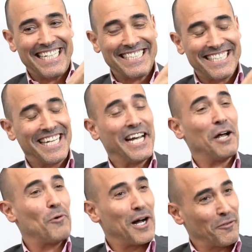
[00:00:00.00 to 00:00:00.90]
today I
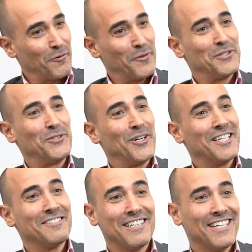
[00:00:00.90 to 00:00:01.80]
walked through the
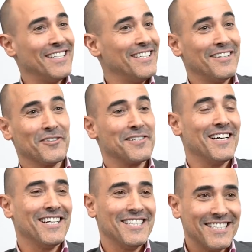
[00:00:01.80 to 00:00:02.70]
door, and there's a